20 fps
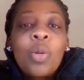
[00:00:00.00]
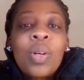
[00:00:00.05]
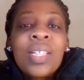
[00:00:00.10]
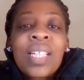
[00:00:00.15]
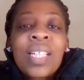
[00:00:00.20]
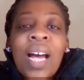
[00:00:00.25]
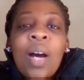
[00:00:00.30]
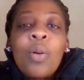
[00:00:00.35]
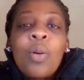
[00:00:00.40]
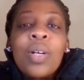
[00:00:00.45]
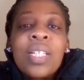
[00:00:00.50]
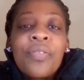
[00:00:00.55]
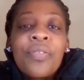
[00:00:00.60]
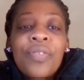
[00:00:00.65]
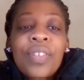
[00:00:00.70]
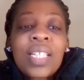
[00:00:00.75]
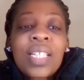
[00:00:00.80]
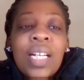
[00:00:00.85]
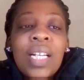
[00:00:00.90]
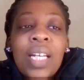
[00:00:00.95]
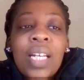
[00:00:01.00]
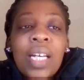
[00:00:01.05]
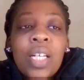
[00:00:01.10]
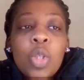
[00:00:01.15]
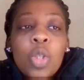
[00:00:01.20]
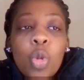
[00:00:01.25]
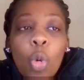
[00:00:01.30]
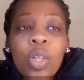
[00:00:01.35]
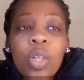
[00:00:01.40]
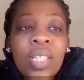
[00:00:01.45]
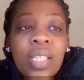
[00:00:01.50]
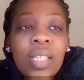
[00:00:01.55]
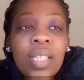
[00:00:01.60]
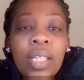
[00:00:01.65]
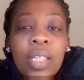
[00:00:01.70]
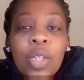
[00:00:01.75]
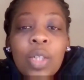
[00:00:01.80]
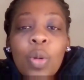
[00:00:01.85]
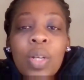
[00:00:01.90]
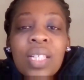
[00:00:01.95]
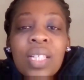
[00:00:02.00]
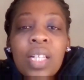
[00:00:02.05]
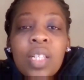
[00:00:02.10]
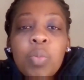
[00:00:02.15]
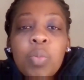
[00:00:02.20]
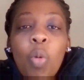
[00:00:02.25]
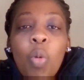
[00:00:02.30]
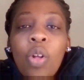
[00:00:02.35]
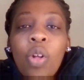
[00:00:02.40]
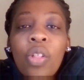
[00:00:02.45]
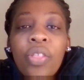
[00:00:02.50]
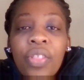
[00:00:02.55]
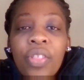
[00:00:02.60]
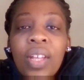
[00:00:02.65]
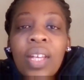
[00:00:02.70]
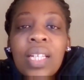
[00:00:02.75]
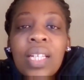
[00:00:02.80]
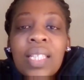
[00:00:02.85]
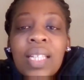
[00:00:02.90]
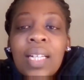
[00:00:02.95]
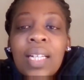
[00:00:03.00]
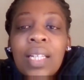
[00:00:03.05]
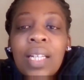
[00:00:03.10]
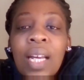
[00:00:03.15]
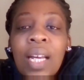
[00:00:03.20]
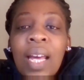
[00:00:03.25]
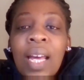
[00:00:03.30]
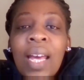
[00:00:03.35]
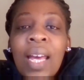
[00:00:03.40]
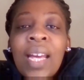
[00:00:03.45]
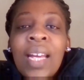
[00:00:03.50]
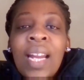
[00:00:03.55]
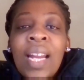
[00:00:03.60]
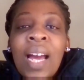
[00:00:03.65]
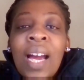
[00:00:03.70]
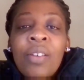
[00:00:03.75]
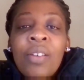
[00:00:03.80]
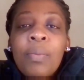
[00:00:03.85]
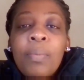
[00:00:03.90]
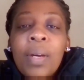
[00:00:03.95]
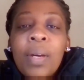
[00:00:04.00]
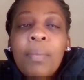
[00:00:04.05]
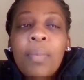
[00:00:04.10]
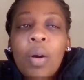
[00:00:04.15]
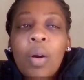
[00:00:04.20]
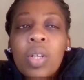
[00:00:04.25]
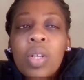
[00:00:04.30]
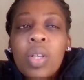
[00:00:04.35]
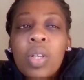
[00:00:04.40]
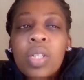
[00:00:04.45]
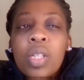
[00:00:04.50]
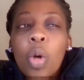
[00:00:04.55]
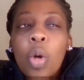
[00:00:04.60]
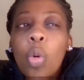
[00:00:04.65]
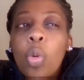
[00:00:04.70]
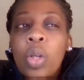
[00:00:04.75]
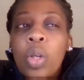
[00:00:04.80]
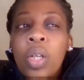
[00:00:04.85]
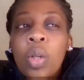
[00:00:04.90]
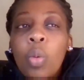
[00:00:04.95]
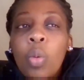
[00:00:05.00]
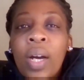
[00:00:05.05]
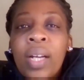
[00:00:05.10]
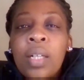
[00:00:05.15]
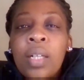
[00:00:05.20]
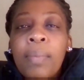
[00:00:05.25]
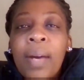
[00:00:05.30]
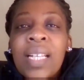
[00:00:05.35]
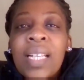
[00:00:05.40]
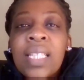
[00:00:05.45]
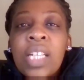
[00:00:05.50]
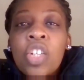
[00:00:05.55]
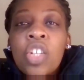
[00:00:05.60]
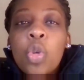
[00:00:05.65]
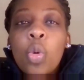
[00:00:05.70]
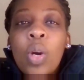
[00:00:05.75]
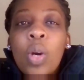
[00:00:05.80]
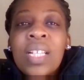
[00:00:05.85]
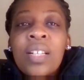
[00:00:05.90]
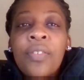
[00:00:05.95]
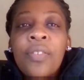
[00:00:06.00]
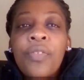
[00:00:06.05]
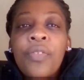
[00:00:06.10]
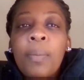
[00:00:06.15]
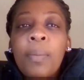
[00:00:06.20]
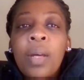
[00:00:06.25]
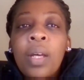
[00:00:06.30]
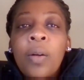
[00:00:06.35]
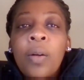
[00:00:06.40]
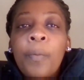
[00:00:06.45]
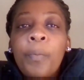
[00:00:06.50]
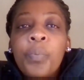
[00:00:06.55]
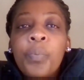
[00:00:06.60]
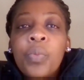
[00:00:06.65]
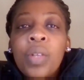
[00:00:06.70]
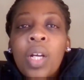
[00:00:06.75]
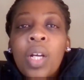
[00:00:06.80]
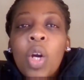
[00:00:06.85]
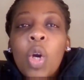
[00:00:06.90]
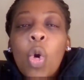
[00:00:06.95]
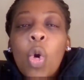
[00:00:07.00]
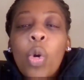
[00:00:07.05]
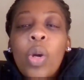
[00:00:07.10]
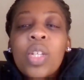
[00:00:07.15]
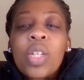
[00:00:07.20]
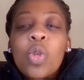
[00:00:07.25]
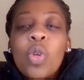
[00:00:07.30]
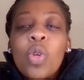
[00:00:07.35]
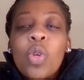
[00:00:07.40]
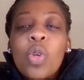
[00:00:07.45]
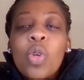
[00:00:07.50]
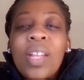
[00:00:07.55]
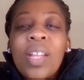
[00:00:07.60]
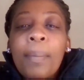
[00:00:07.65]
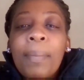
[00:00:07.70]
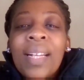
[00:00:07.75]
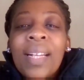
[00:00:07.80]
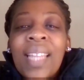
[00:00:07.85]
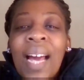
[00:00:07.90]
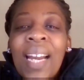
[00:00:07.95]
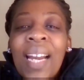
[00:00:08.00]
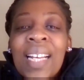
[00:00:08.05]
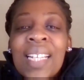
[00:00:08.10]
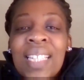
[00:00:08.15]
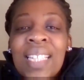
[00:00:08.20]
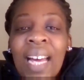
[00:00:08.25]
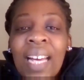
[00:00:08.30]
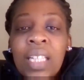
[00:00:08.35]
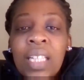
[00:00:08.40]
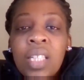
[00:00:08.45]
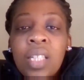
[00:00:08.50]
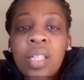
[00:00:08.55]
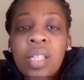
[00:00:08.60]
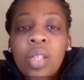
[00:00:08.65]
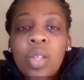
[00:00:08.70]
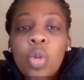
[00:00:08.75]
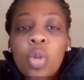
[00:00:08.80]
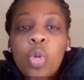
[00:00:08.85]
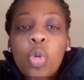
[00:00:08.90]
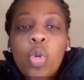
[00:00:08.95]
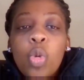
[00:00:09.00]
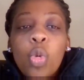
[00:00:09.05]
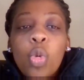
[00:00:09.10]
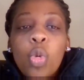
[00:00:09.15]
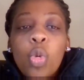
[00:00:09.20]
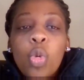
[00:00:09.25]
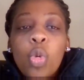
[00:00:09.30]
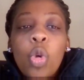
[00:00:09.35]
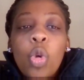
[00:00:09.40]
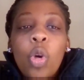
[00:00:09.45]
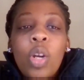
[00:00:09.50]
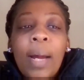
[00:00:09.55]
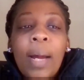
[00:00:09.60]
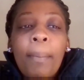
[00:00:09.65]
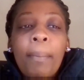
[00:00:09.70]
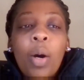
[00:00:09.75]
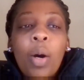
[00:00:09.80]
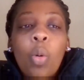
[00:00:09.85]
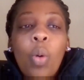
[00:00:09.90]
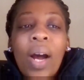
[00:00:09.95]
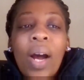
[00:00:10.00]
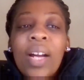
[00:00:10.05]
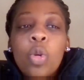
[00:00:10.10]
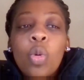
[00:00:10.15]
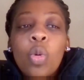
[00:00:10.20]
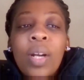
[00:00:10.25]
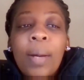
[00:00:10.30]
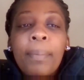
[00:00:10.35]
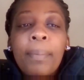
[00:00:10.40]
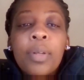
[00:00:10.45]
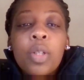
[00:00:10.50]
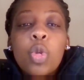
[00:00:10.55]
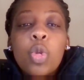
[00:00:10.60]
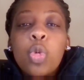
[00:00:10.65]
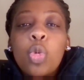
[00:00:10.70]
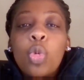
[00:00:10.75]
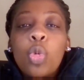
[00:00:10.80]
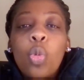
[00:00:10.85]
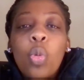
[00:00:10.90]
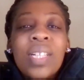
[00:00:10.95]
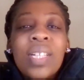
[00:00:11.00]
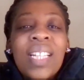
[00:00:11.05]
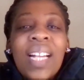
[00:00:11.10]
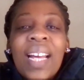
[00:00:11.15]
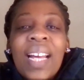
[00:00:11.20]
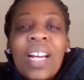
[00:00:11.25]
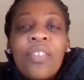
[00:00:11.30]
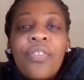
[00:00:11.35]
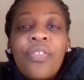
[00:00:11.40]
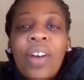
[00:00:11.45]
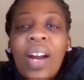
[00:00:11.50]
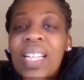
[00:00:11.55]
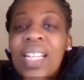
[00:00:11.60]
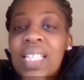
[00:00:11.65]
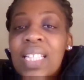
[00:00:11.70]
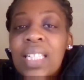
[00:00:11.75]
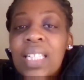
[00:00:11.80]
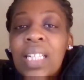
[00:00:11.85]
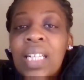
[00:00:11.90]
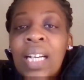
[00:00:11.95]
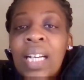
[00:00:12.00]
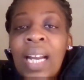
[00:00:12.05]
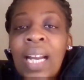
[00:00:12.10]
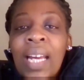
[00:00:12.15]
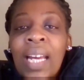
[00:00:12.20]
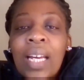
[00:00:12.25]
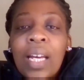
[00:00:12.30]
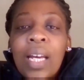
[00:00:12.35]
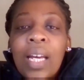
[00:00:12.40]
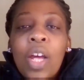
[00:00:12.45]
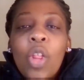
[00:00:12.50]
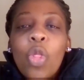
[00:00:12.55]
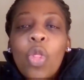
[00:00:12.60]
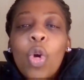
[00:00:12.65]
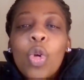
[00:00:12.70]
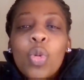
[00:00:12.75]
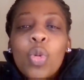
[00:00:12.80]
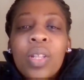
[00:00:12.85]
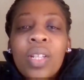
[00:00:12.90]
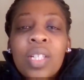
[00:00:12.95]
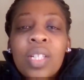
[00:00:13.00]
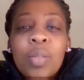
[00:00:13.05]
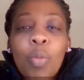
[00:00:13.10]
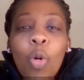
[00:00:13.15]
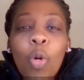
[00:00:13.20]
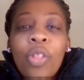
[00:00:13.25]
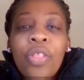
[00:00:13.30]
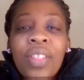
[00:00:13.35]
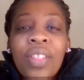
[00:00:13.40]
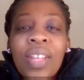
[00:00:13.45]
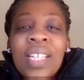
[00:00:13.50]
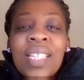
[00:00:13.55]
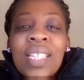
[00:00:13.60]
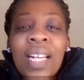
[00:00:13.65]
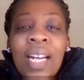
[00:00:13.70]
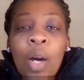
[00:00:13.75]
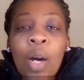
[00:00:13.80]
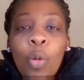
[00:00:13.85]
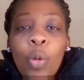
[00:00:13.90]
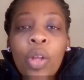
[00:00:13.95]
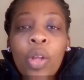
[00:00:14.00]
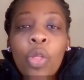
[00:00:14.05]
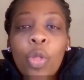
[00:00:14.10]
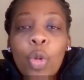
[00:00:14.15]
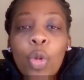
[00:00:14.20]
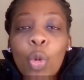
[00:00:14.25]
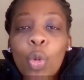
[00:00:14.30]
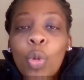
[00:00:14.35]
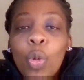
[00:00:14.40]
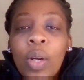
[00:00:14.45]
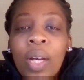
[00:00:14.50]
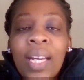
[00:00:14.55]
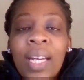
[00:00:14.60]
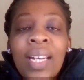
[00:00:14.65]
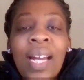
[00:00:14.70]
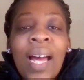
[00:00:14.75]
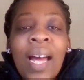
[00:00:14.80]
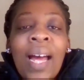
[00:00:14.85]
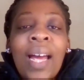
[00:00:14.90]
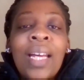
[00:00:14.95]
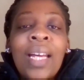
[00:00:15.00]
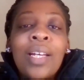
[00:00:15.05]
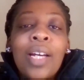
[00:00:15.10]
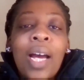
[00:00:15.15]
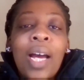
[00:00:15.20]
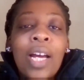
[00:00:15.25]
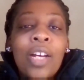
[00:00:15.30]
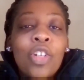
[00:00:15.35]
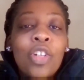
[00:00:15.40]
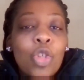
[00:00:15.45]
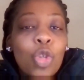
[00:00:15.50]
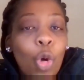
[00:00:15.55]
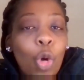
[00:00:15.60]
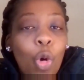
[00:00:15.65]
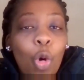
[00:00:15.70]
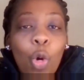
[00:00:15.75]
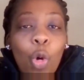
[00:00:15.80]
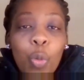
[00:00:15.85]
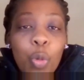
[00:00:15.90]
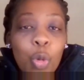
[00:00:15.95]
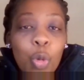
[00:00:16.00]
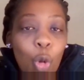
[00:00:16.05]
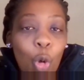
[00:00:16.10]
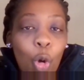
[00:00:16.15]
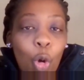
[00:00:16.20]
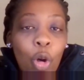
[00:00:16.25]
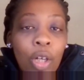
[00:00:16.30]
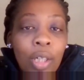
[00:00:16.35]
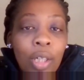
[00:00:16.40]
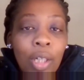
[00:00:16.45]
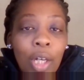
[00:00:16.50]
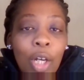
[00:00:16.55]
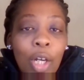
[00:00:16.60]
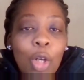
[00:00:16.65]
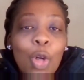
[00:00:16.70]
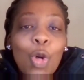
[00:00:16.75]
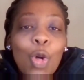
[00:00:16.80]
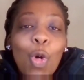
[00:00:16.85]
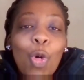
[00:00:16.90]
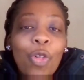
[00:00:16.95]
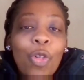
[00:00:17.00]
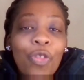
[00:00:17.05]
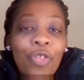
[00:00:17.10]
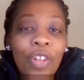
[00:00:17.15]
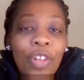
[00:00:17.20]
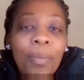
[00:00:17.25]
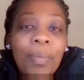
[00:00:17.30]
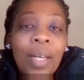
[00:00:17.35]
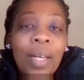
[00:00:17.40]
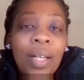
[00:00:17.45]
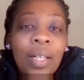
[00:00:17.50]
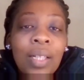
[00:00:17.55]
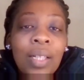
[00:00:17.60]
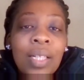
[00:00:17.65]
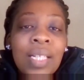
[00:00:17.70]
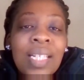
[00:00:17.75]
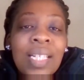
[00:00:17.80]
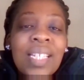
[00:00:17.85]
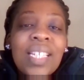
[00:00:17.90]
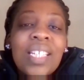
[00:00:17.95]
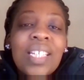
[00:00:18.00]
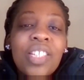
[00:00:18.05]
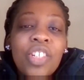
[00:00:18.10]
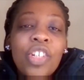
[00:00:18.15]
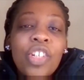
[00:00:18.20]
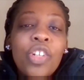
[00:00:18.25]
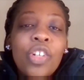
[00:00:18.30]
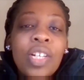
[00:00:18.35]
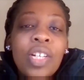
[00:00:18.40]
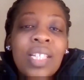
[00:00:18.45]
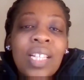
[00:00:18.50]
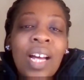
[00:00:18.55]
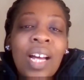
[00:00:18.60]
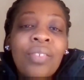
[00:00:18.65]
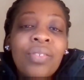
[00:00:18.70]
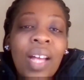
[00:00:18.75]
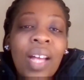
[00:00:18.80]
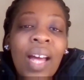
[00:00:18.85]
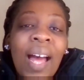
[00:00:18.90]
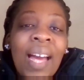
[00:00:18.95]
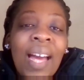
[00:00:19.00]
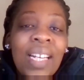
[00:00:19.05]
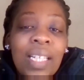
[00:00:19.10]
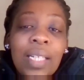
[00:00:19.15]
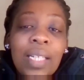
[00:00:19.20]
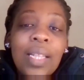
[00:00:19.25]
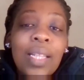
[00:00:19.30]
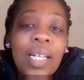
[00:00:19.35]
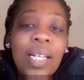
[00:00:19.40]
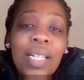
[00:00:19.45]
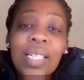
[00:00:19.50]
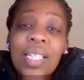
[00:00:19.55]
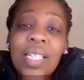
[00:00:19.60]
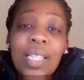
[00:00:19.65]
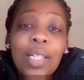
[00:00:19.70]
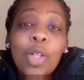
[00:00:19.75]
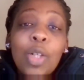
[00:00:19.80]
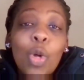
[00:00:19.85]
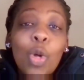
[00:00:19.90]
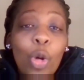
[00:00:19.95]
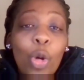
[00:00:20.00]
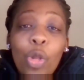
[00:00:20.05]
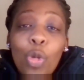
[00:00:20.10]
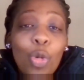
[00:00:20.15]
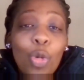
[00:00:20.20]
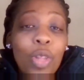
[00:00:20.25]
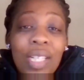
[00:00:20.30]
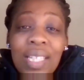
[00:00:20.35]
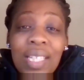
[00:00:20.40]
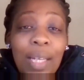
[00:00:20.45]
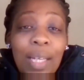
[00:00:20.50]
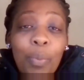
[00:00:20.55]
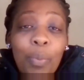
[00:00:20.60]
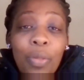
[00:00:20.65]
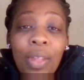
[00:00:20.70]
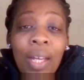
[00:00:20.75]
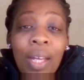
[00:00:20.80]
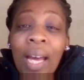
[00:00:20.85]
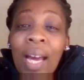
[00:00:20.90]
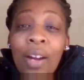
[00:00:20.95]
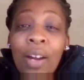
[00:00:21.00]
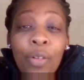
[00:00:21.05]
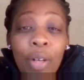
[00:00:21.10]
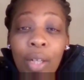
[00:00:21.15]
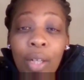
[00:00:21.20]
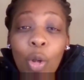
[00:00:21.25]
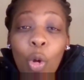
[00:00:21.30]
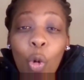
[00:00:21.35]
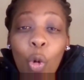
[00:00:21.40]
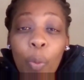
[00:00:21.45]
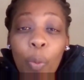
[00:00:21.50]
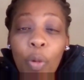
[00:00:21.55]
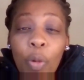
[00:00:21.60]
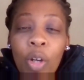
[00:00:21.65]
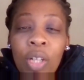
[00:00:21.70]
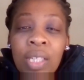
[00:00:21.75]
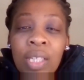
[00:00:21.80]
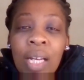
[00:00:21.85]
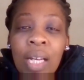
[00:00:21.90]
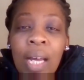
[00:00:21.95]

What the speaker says: I was physically exhausted. It was the small things that, and I remember I was the only one in my section who was a female. Going to the Madala site to do your number one or number two was like frightening. Like those were the small things that I went through. And I sure hope to God, no female 16 years after I did that is still going through the same thing. I really hope not.